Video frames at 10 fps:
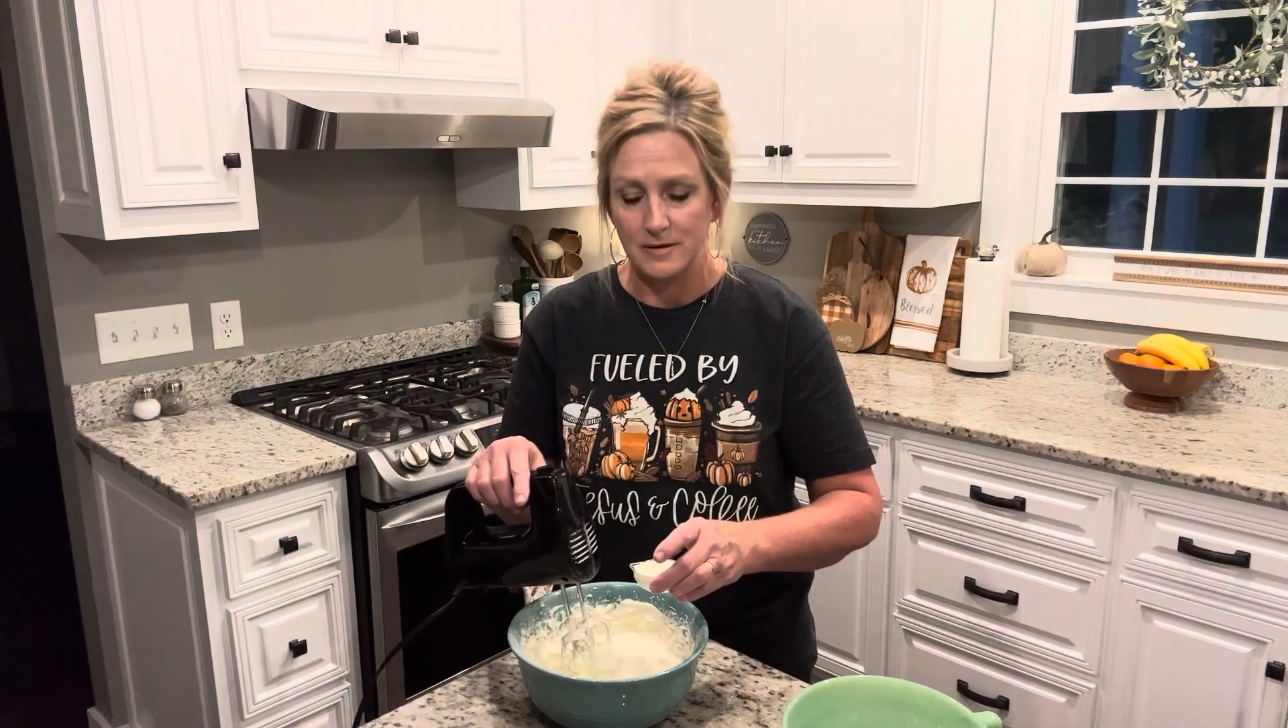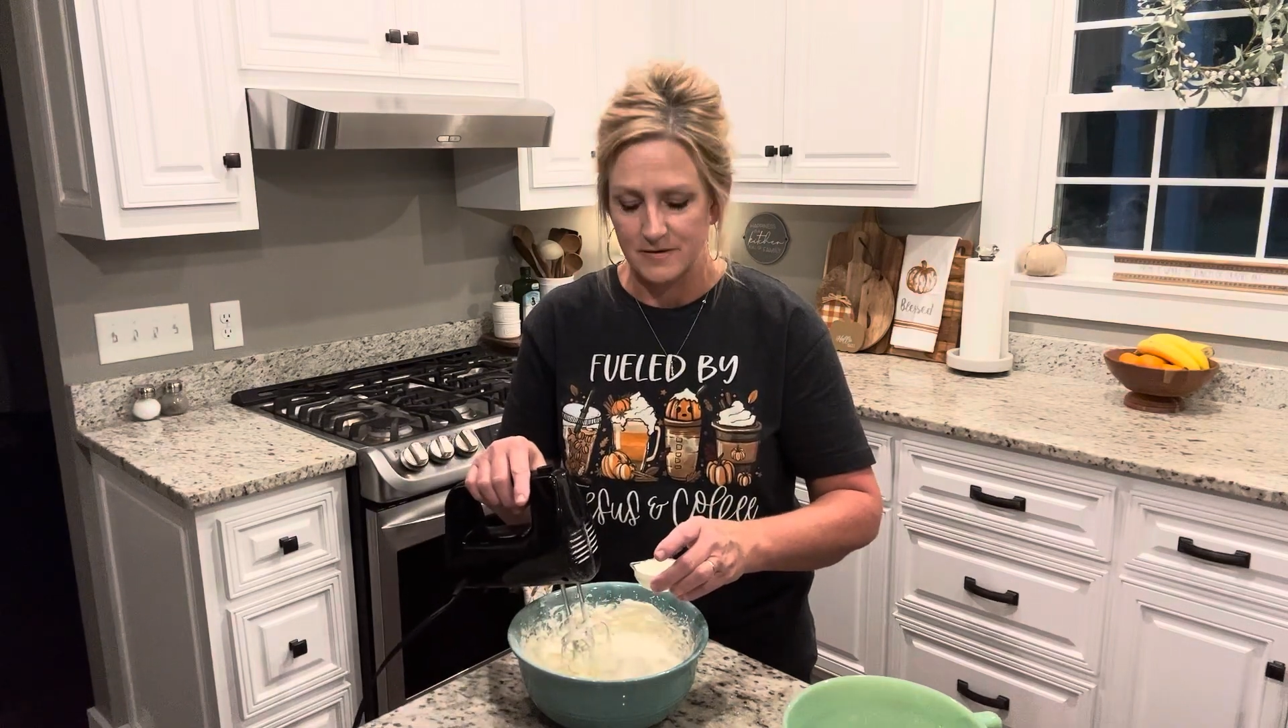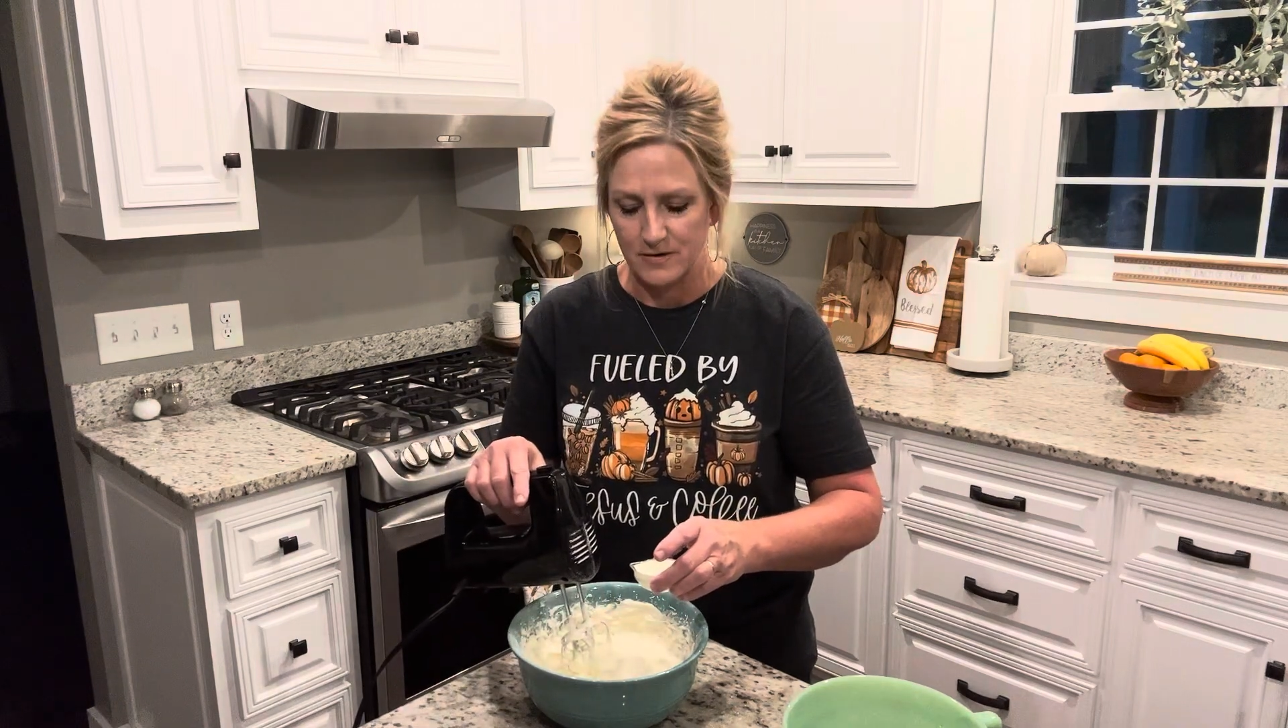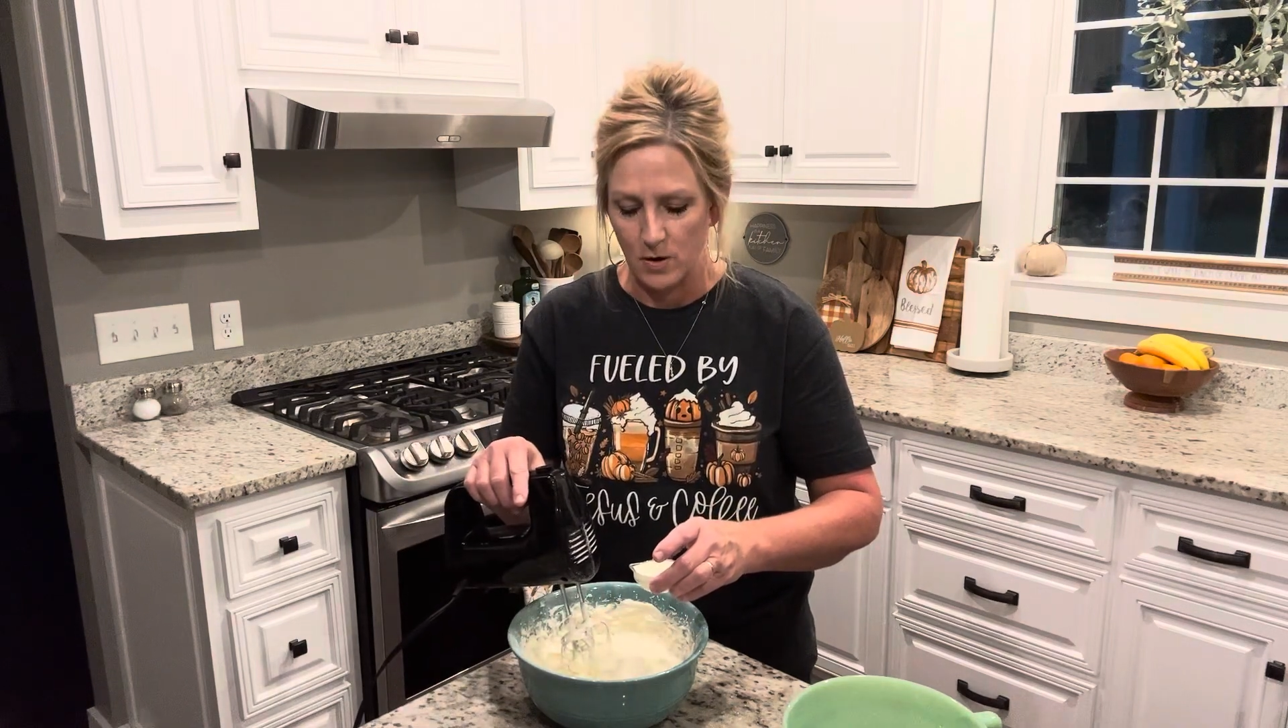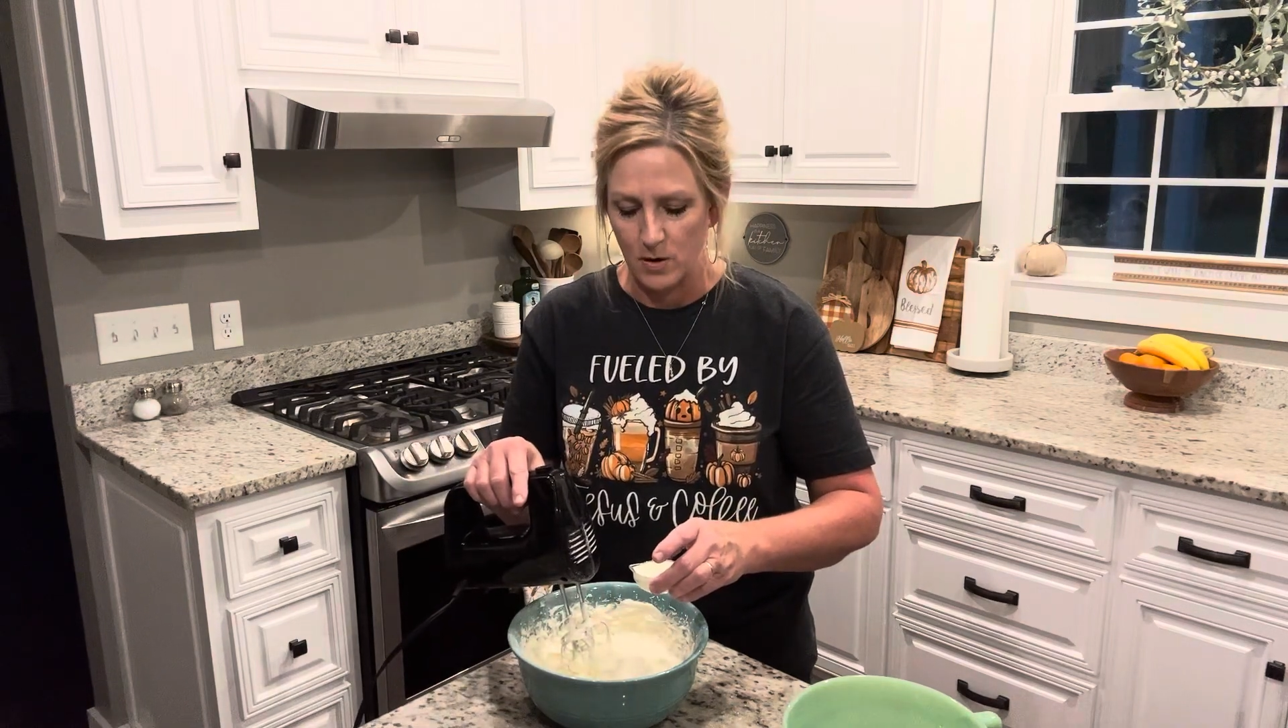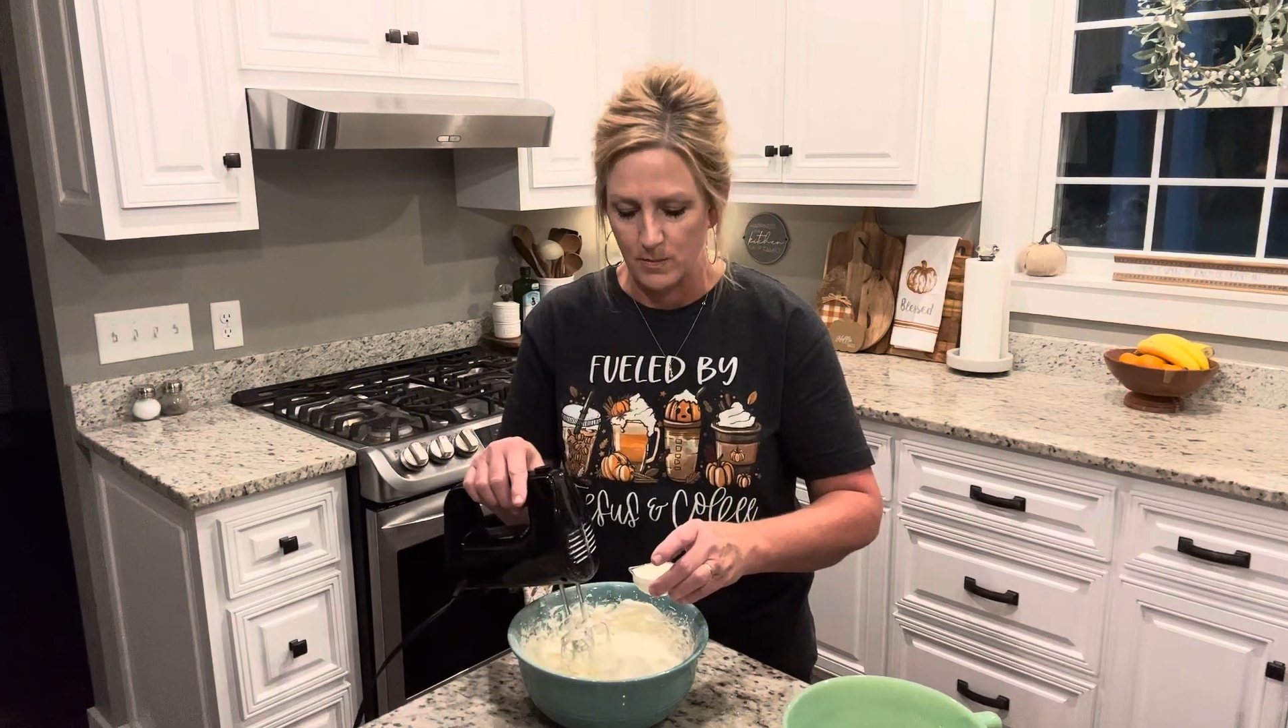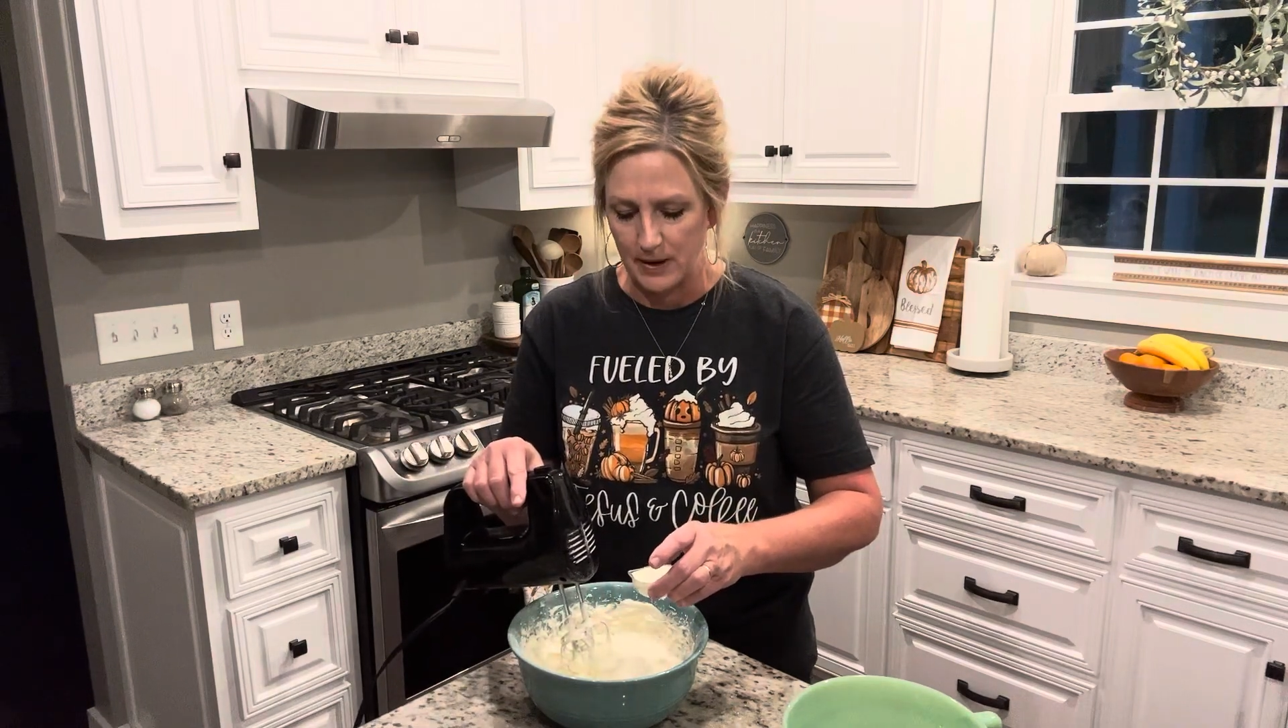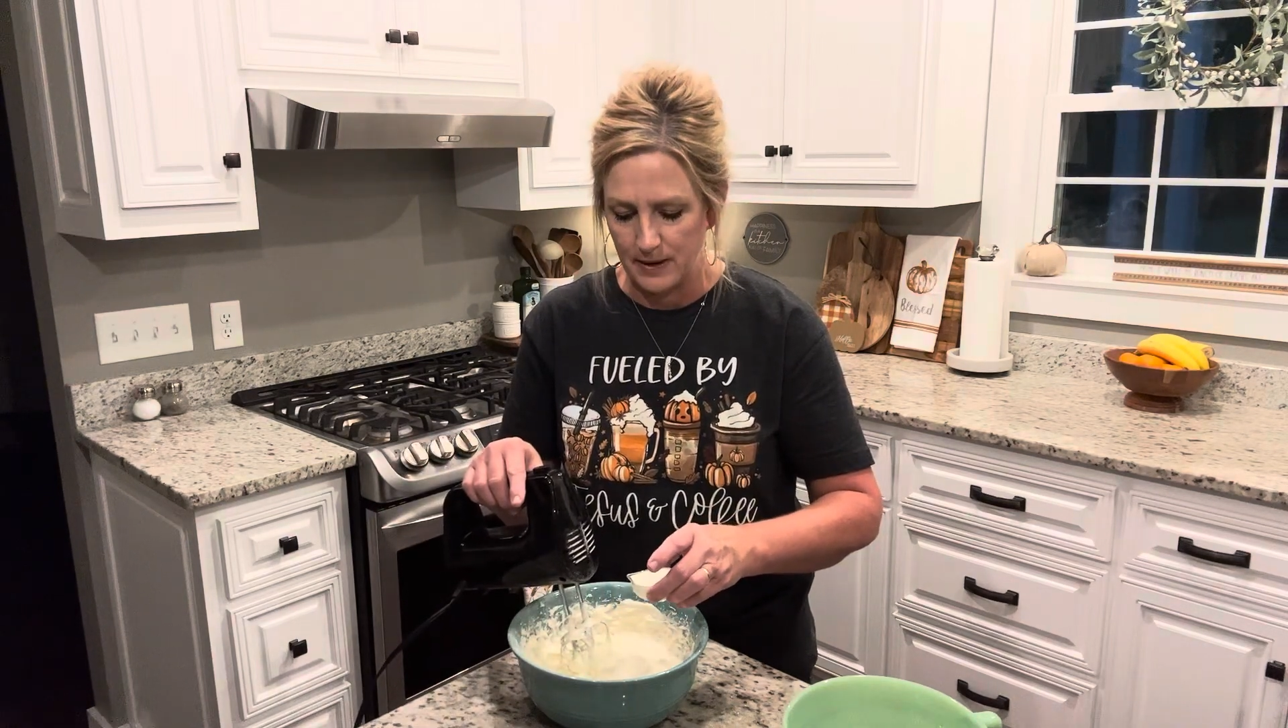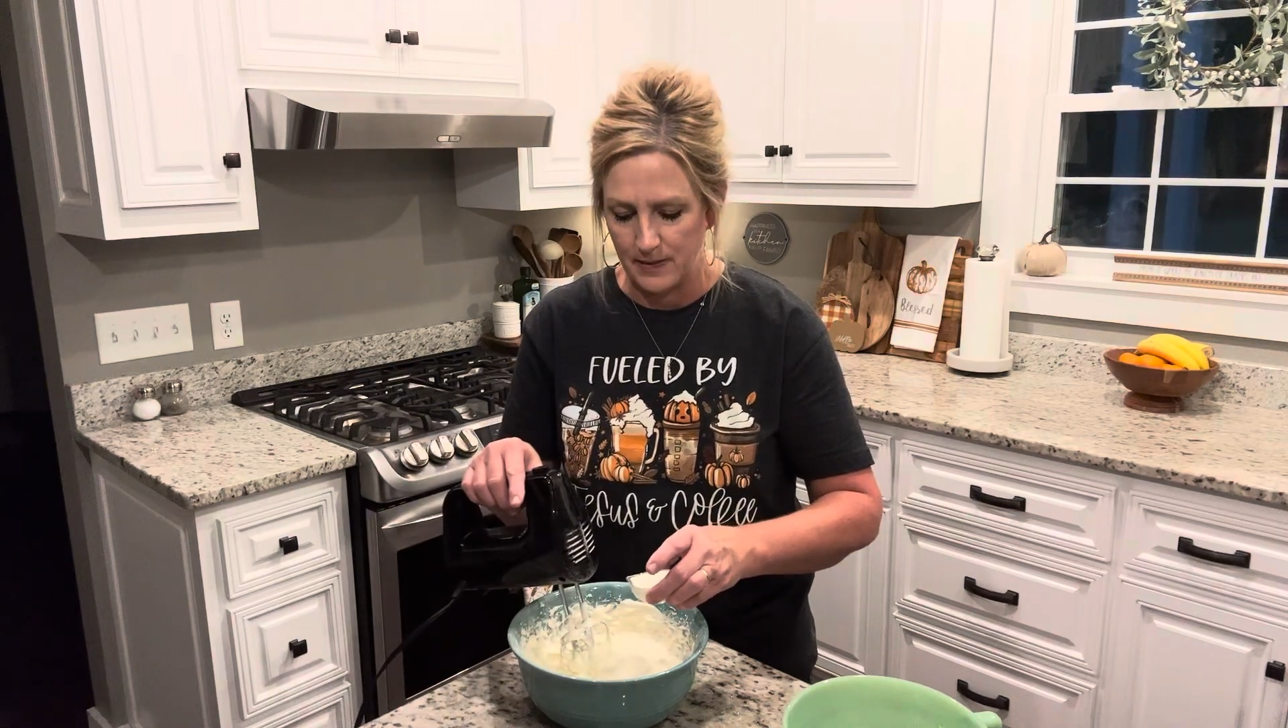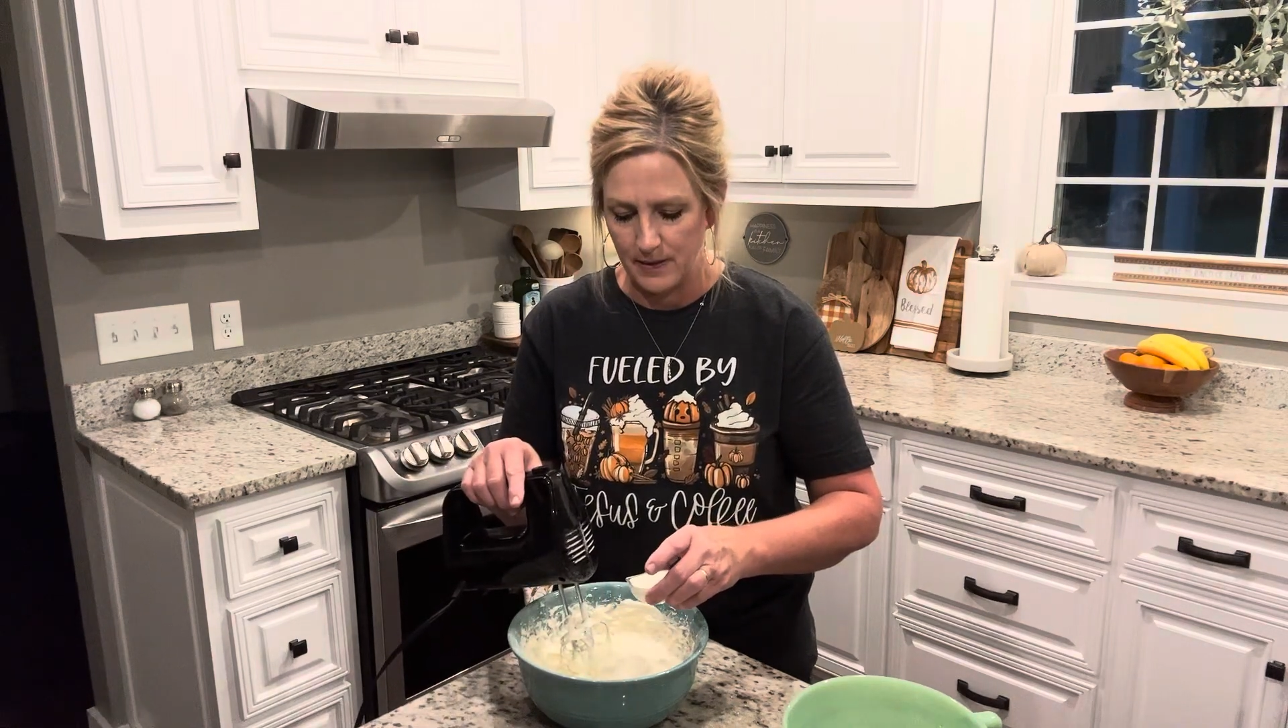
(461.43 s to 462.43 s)
to start
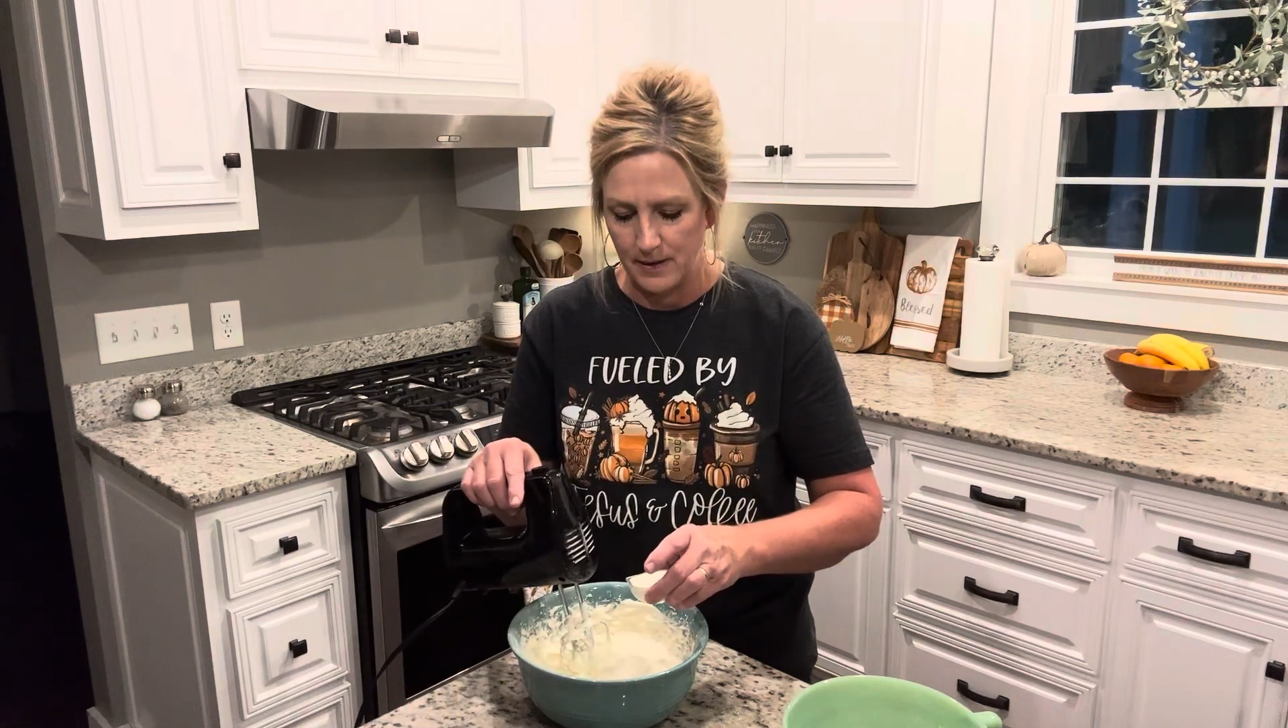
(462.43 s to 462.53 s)
with.